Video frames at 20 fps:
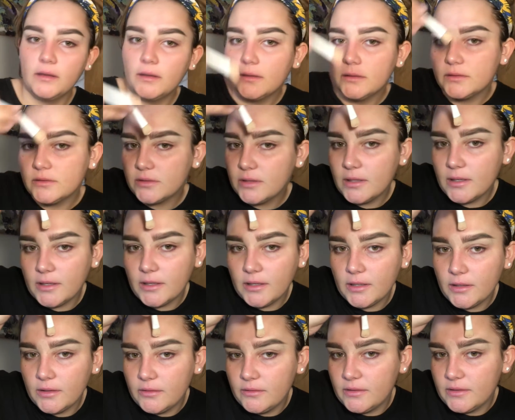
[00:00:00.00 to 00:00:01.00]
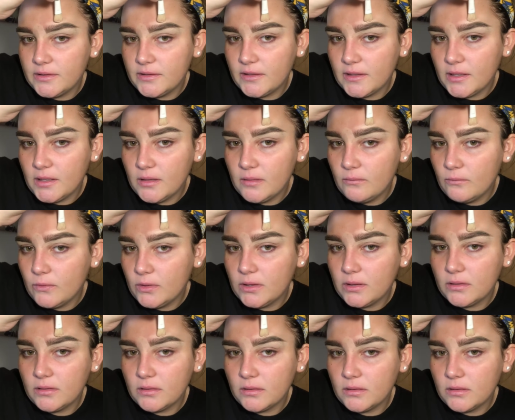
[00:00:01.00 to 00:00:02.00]
So now you're gonna do the same with
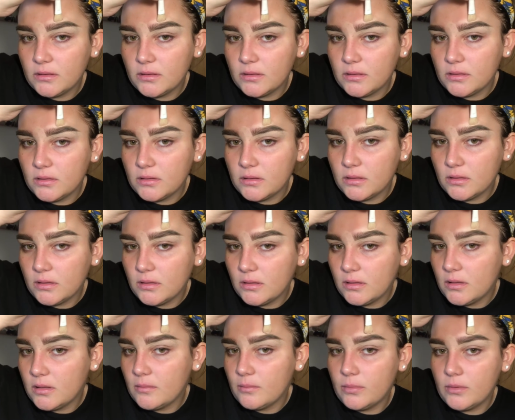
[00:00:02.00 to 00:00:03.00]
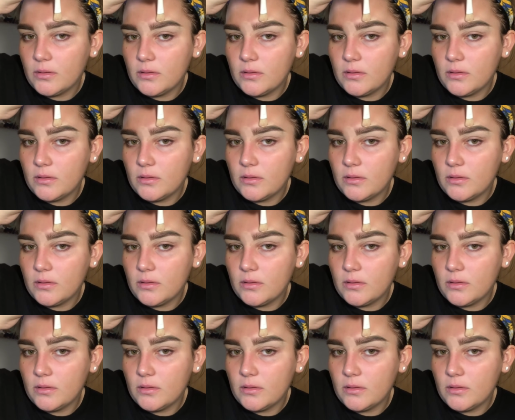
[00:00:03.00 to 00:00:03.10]
the top.